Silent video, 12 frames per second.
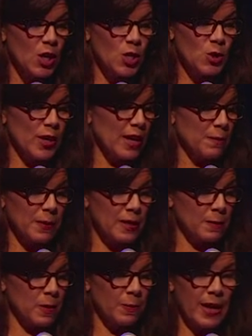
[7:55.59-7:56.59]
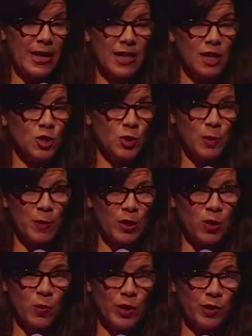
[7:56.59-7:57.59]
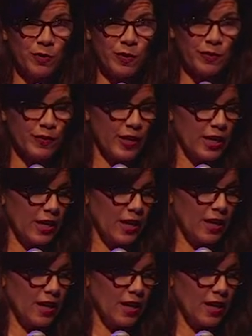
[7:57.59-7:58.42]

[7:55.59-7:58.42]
you can't become a biological mother when you're 50.